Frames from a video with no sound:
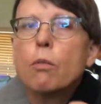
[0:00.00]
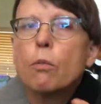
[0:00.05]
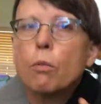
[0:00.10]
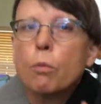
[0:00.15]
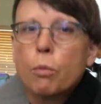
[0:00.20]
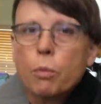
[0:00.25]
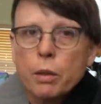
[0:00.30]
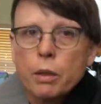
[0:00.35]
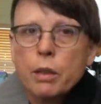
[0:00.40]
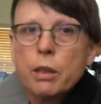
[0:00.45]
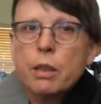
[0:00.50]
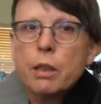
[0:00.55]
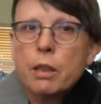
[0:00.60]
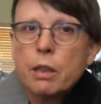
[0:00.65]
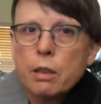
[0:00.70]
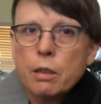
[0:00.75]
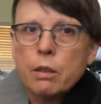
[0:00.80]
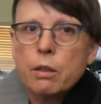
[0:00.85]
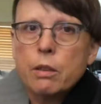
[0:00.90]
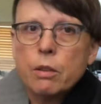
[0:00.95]

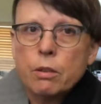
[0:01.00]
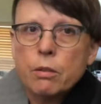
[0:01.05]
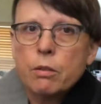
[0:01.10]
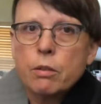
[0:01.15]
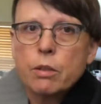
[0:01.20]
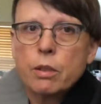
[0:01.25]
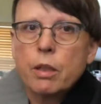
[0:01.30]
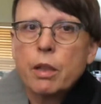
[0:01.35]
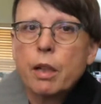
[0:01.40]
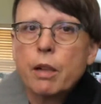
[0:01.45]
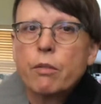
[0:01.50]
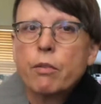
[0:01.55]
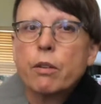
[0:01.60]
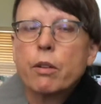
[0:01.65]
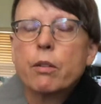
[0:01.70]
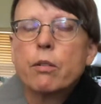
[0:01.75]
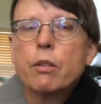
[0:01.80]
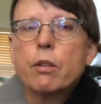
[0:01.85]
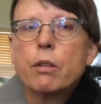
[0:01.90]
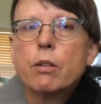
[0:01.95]
Really, you should have one
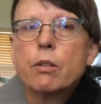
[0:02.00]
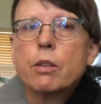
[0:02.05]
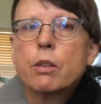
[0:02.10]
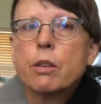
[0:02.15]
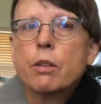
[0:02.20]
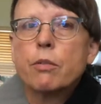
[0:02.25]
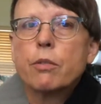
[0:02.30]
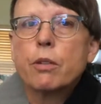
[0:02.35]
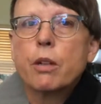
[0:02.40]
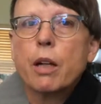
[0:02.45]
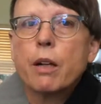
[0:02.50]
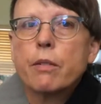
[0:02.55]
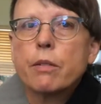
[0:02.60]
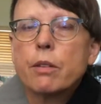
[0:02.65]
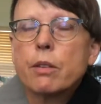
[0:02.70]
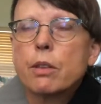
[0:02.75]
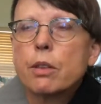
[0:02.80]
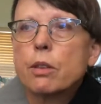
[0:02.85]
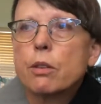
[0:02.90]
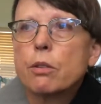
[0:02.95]
of those if you're having
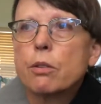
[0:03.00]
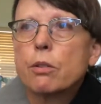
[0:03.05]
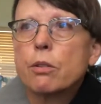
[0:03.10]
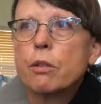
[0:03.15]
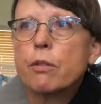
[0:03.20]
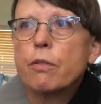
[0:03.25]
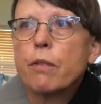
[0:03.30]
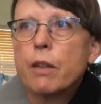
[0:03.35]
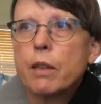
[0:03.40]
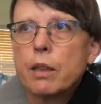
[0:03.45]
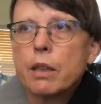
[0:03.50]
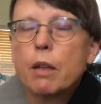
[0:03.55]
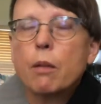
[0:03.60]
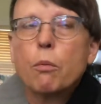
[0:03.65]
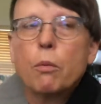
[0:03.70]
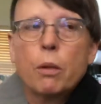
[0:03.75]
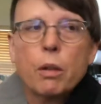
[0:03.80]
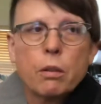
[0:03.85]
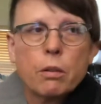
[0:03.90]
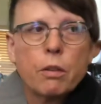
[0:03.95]
the surgery. Get
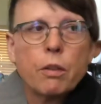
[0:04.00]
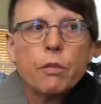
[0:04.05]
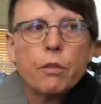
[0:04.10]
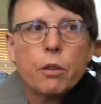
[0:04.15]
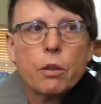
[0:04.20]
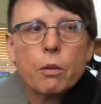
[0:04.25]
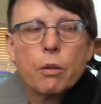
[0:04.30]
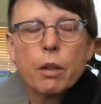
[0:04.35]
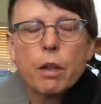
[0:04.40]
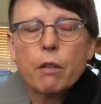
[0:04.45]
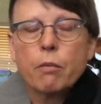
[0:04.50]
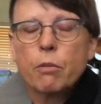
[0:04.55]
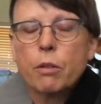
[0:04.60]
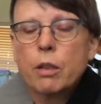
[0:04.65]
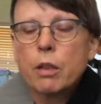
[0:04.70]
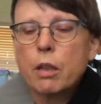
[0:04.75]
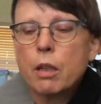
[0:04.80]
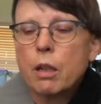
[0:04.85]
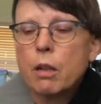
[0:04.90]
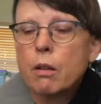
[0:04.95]
one if you don't have one
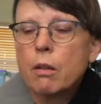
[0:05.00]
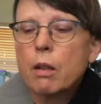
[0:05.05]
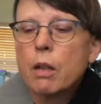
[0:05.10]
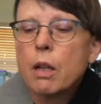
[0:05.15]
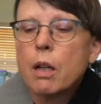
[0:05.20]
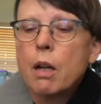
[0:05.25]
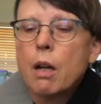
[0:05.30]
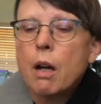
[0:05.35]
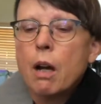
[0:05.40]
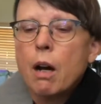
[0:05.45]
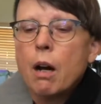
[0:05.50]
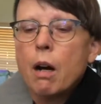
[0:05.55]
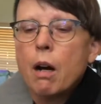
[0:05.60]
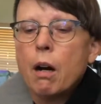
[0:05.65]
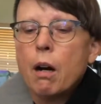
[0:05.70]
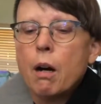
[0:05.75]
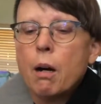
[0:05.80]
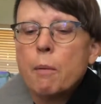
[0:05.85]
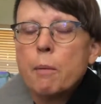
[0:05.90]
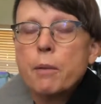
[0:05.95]
now.
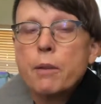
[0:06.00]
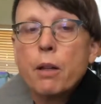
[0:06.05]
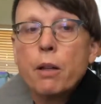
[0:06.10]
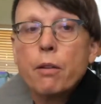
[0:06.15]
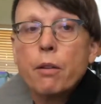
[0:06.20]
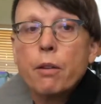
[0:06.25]
Another